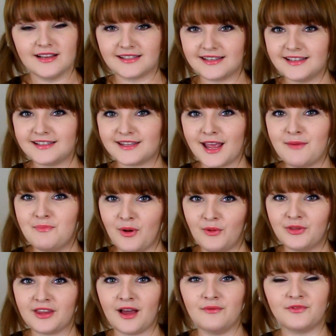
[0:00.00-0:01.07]
since they
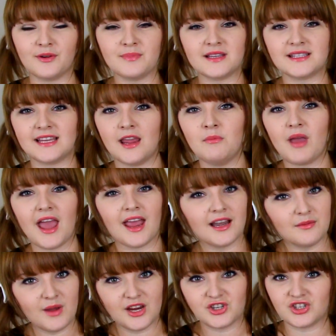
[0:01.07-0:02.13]
both come from the same
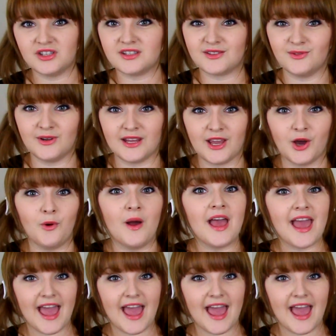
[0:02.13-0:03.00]
animation studio,